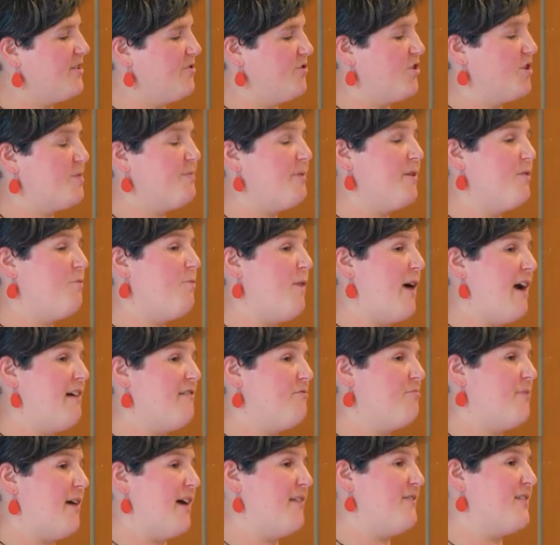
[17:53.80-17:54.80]
So just be aware
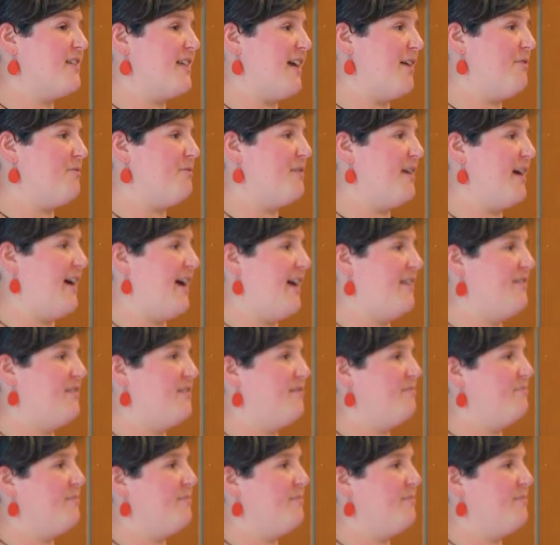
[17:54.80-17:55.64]
of whatever's out there and